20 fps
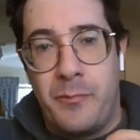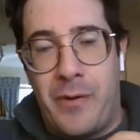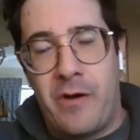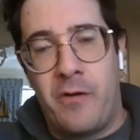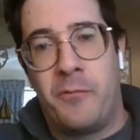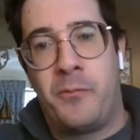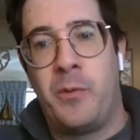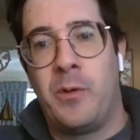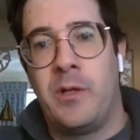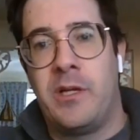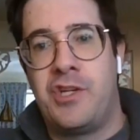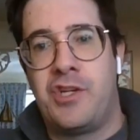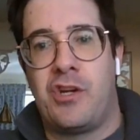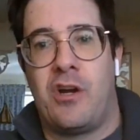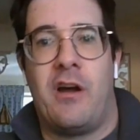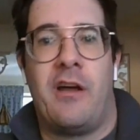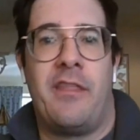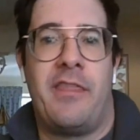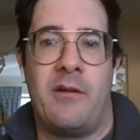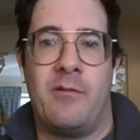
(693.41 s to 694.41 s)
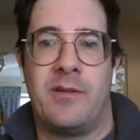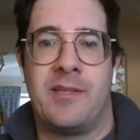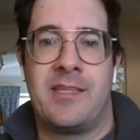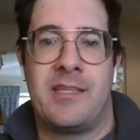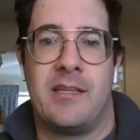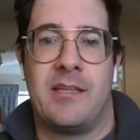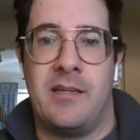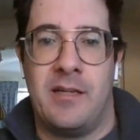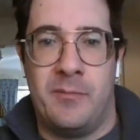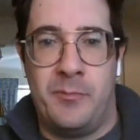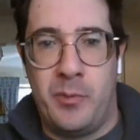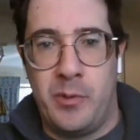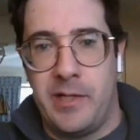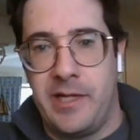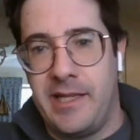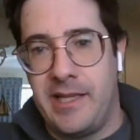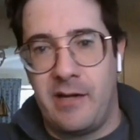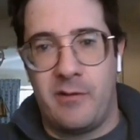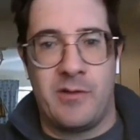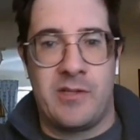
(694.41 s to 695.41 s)
power play shot. That was a
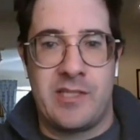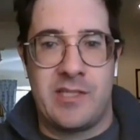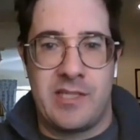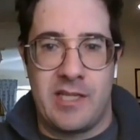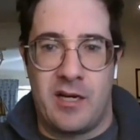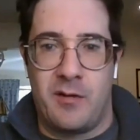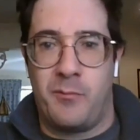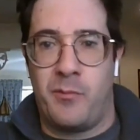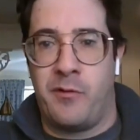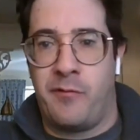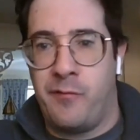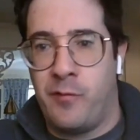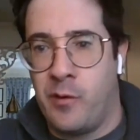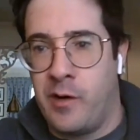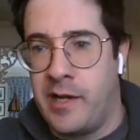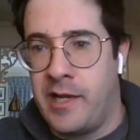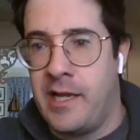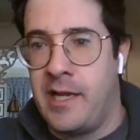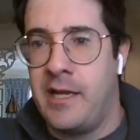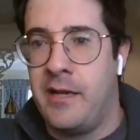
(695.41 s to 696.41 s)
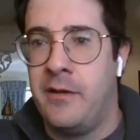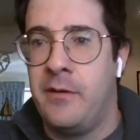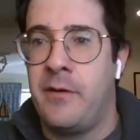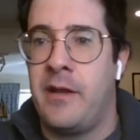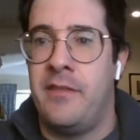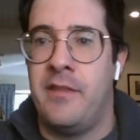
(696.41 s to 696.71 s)
play that was set up beforehand.